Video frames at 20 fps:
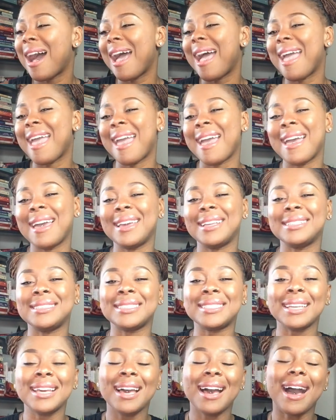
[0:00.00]

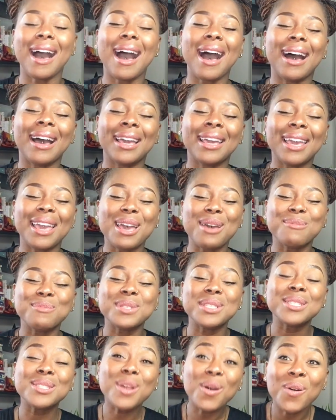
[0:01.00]
and I am
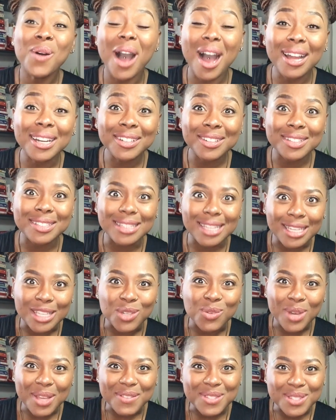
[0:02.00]
so honored that
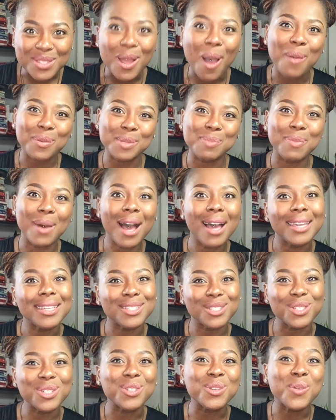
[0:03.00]
you have stopped by
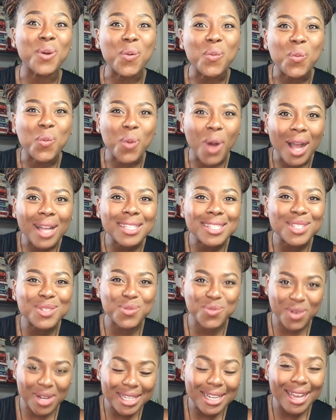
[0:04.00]
to watch
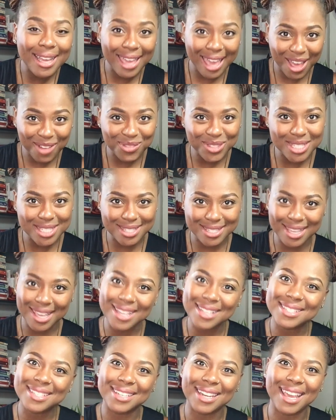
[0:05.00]
what I have to say
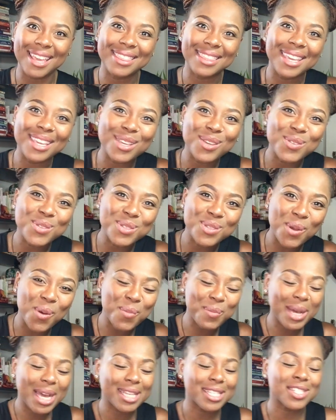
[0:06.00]
today. Thank you so
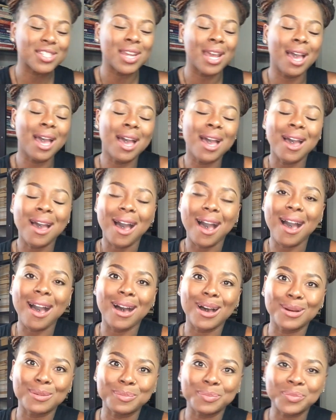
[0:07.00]
much.
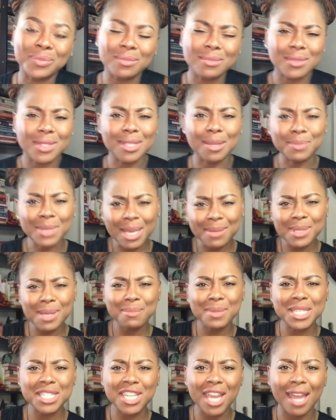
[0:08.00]
Um, sometimes on
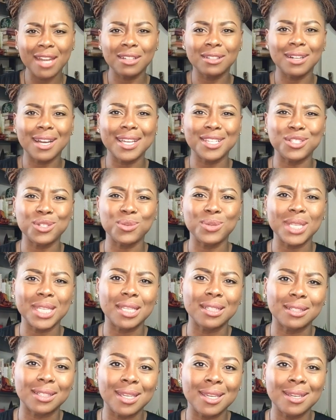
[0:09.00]
my channel, I do
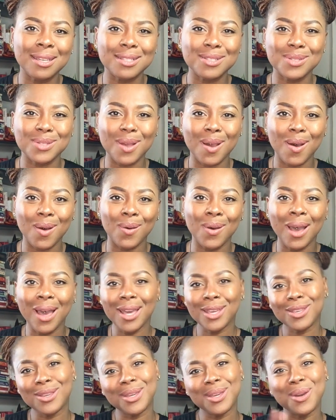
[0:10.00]
healing, so
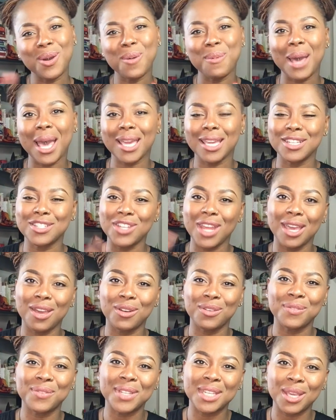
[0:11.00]
you can go back and check
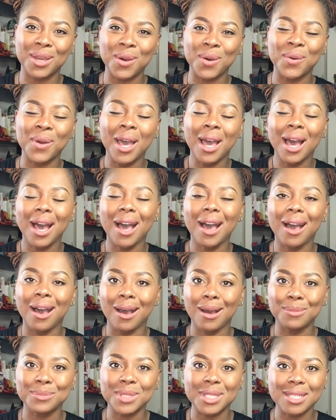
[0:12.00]
out a video
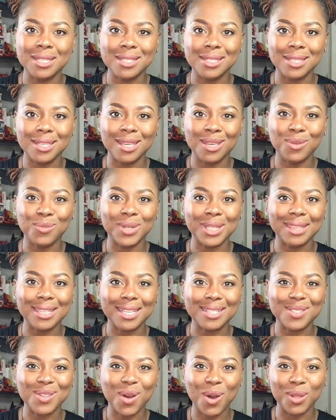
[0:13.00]
um, to see what
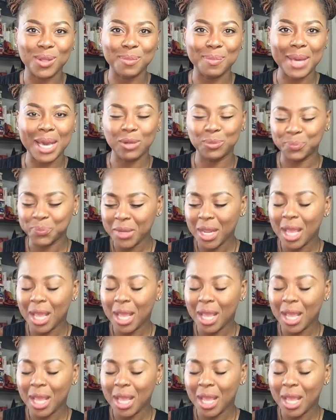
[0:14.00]
that's all about.